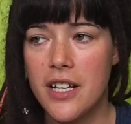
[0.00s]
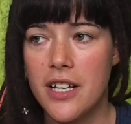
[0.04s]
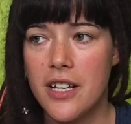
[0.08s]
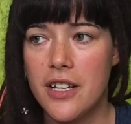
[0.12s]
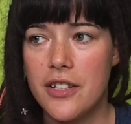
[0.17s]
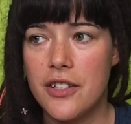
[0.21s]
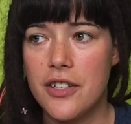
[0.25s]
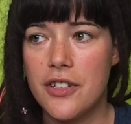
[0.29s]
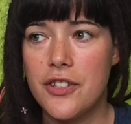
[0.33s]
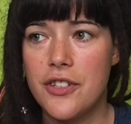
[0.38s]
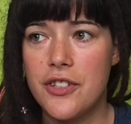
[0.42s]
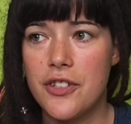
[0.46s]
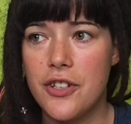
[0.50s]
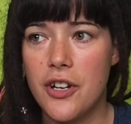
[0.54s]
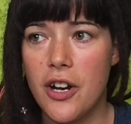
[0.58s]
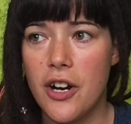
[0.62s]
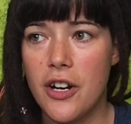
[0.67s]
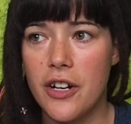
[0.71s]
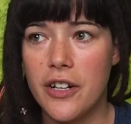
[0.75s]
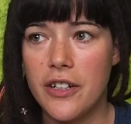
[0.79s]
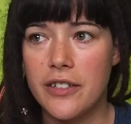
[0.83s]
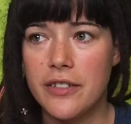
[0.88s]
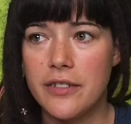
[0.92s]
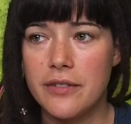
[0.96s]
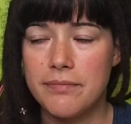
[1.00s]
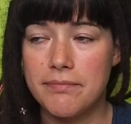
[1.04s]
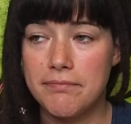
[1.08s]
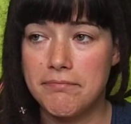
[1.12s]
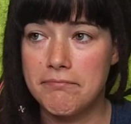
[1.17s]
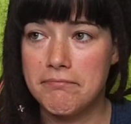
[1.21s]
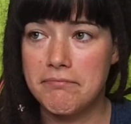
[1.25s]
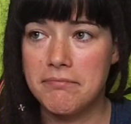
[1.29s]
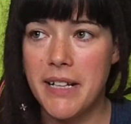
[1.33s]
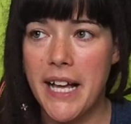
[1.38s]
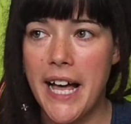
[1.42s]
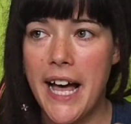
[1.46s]
to start
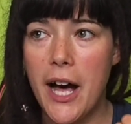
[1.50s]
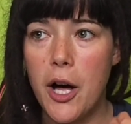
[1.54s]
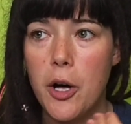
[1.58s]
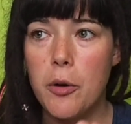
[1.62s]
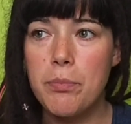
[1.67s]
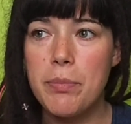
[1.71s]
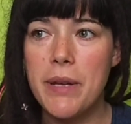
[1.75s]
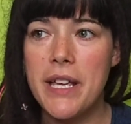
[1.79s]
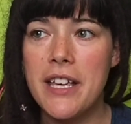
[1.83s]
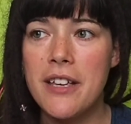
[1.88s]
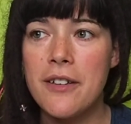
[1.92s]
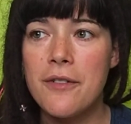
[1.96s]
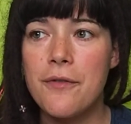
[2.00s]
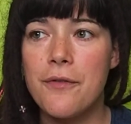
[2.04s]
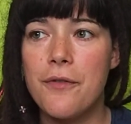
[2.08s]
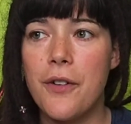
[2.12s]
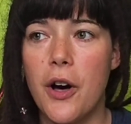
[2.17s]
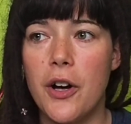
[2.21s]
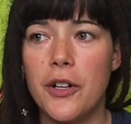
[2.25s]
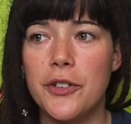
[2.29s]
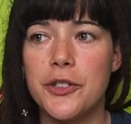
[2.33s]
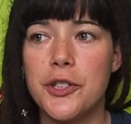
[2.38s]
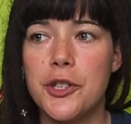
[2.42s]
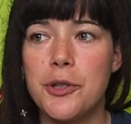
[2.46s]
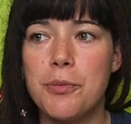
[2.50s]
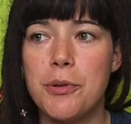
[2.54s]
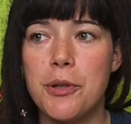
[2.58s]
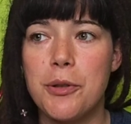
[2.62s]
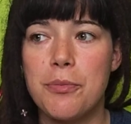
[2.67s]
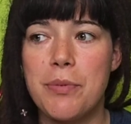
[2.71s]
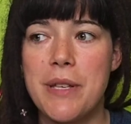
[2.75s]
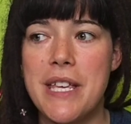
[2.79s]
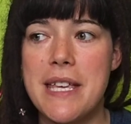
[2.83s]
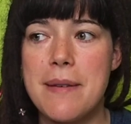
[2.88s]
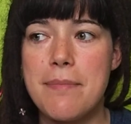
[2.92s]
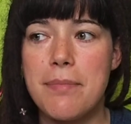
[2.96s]
helping vulnerable
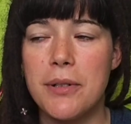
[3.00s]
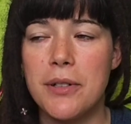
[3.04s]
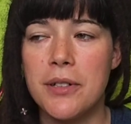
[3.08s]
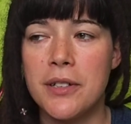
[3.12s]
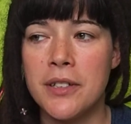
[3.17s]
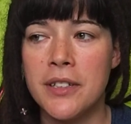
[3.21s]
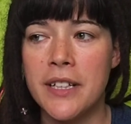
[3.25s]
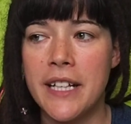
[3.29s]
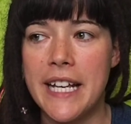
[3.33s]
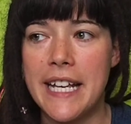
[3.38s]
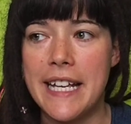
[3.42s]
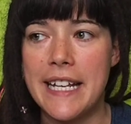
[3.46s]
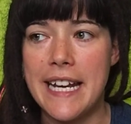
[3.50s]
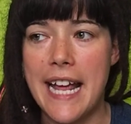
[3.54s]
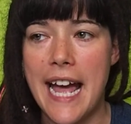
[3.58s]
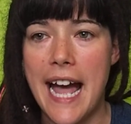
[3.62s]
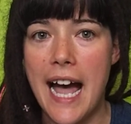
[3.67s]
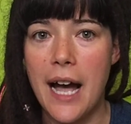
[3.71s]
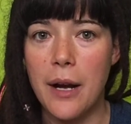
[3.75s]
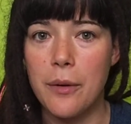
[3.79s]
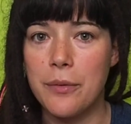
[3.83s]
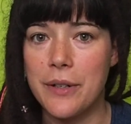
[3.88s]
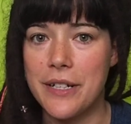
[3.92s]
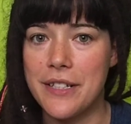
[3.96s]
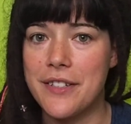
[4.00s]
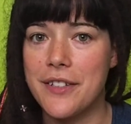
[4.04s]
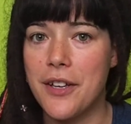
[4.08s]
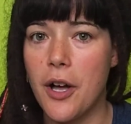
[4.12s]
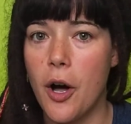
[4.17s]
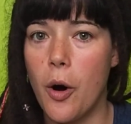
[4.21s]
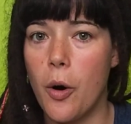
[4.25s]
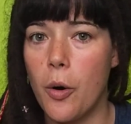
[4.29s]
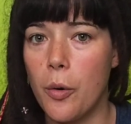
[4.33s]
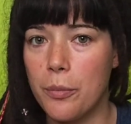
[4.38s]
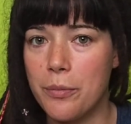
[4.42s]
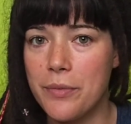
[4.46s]
people in at-risk
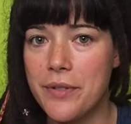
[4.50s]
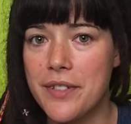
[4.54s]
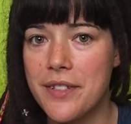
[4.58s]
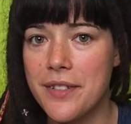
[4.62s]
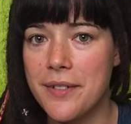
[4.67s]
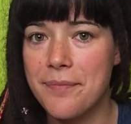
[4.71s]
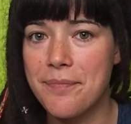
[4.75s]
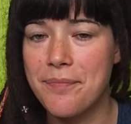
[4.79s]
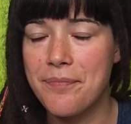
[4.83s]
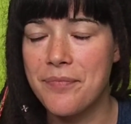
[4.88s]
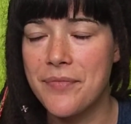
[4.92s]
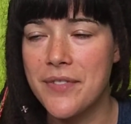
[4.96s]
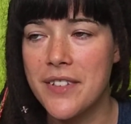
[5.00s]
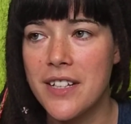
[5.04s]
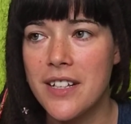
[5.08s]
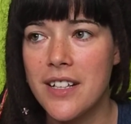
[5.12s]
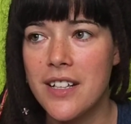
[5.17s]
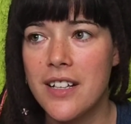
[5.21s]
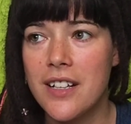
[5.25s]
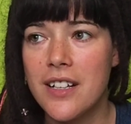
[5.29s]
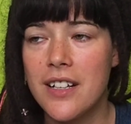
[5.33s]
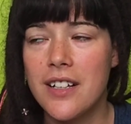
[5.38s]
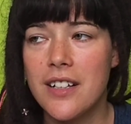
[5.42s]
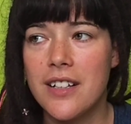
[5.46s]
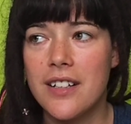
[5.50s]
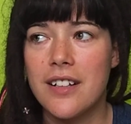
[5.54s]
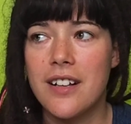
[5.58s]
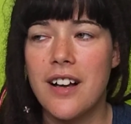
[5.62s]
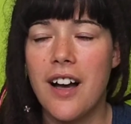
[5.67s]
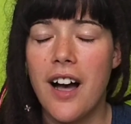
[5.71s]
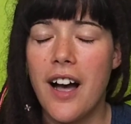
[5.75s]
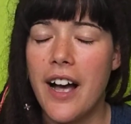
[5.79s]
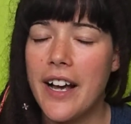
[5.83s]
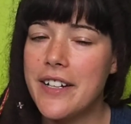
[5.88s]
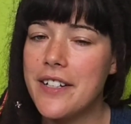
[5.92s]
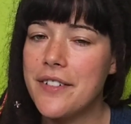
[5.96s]
homes,
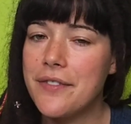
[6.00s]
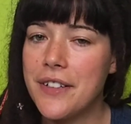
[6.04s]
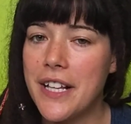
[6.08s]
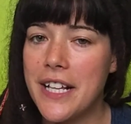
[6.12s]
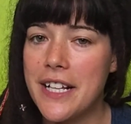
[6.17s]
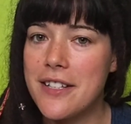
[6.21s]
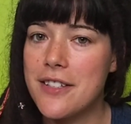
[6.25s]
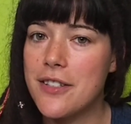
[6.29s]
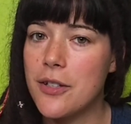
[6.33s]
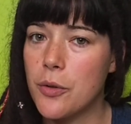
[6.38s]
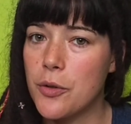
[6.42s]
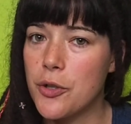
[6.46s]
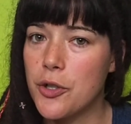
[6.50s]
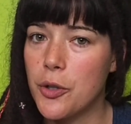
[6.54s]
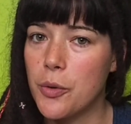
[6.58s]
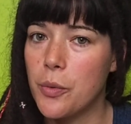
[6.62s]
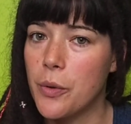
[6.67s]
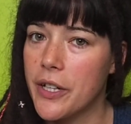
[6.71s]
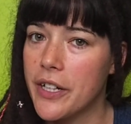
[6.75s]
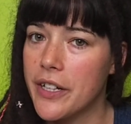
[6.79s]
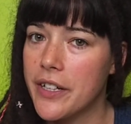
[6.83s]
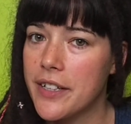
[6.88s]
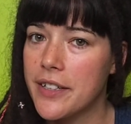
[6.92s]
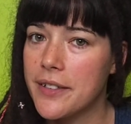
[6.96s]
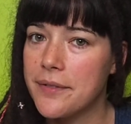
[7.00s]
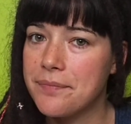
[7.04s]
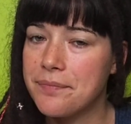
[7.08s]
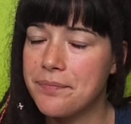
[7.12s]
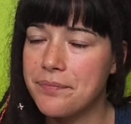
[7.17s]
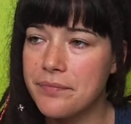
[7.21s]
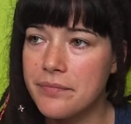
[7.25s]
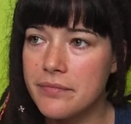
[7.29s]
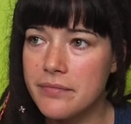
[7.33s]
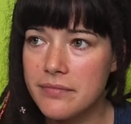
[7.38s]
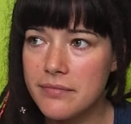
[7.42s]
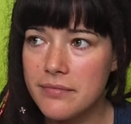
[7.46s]
kind of like social work.
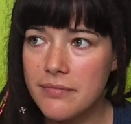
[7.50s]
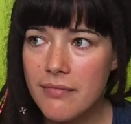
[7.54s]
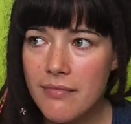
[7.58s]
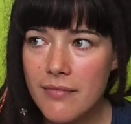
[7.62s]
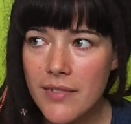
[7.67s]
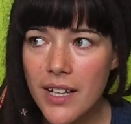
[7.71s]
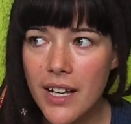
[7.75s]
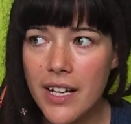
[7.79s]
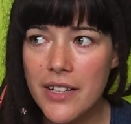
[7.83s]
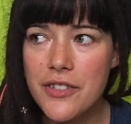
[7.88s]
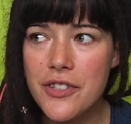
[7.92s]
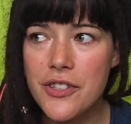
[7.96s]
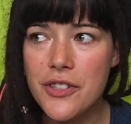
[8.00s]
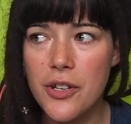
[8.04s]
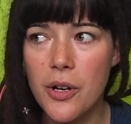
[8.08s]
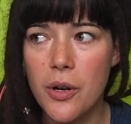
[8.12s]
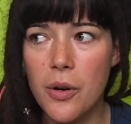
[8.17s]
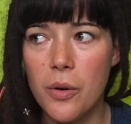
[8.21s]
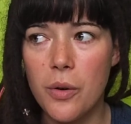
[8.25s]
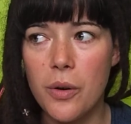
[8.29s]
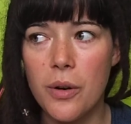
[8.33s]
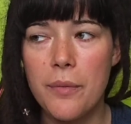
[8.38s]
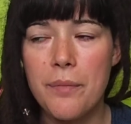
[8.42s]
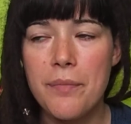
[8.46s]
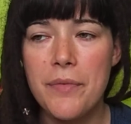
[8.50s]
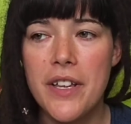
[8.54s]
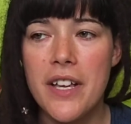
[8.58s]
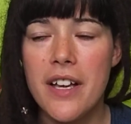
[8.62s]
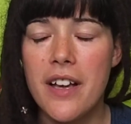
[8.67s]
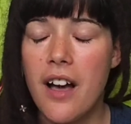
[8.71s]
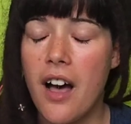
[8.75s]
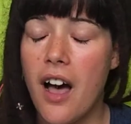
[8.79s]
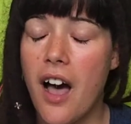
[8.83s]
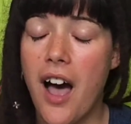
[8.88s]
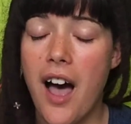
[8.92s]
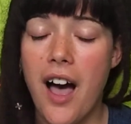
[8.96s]
And so
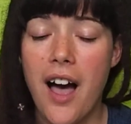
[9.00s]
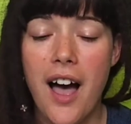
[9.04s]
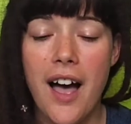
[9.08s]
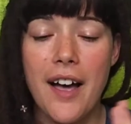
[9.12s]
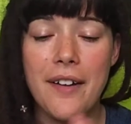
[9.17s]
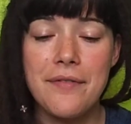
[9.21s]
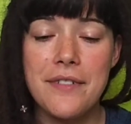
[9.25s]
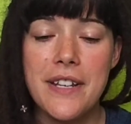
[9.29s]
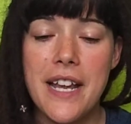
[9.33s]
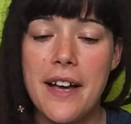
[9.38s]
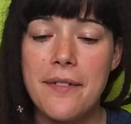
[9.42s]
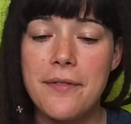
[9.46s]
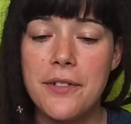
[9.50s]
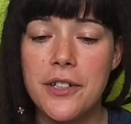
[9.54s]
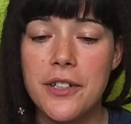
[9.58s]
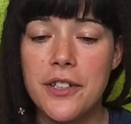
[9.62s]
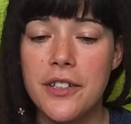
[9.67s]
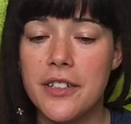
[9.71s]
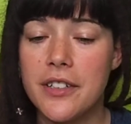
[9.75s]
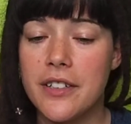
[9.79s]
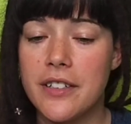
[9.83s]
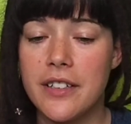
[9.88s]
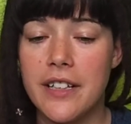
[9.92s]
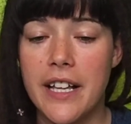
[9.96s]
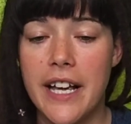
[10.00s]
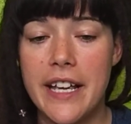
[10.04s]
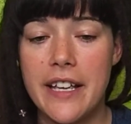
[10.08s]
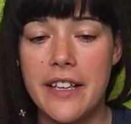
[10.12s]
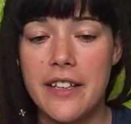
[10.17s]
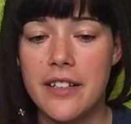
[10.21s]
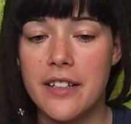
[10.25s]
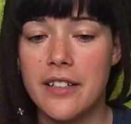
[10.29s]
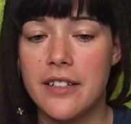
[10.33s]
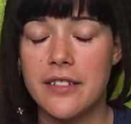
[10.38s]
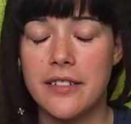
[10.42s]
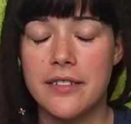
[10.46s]
I've never
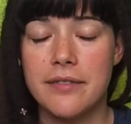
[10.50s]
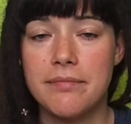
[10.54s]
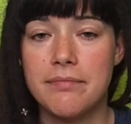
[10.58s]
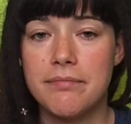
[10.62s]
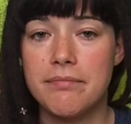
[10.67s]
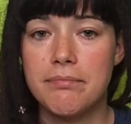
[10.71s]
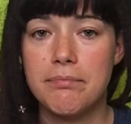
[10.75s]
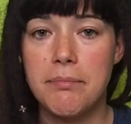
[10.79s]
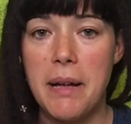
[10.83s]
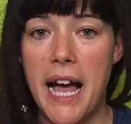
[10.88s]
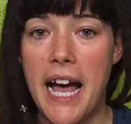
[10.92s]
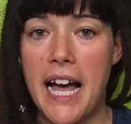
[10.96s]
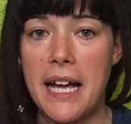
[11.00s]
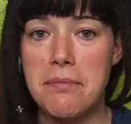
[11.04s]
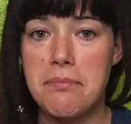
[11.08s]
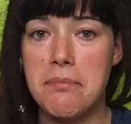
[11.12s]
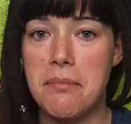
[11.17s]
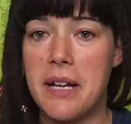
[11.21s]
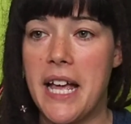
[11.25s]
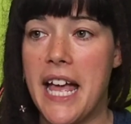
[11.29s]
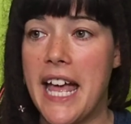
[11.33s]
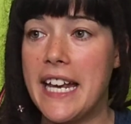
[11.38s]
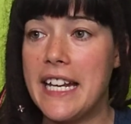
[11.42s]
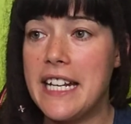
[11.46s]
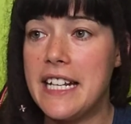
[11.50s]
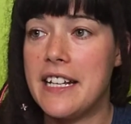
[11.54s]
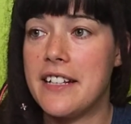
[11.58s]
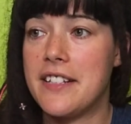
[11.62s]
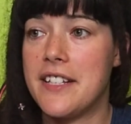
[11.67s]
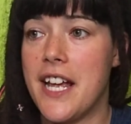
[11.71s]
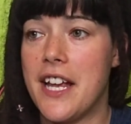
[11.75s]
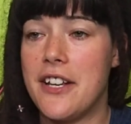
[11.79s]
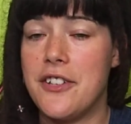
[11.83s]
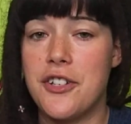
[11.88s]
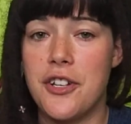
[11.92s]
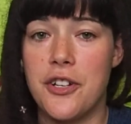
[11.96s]
had any
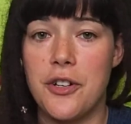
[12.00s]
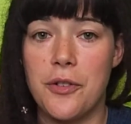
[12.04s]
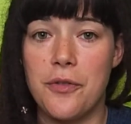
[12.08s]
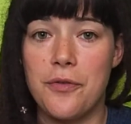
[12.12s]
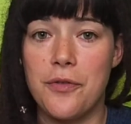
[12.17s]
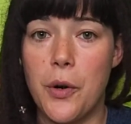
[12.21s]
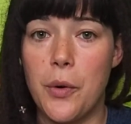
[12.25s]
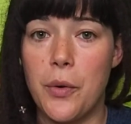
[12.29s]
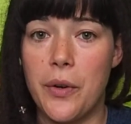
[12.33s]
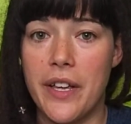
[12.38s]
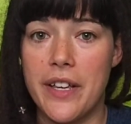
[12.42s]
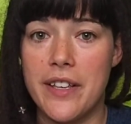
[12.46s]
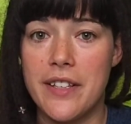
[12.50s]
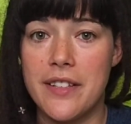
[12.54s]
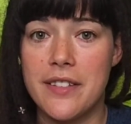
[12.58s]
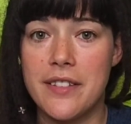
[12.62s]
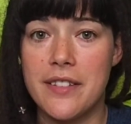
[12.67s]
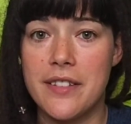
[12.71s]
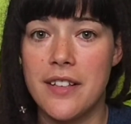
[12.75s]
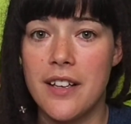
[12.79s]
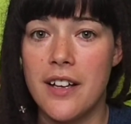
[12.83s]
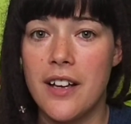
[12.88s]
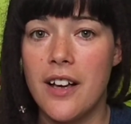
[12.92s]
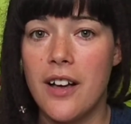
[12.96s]
attention or focus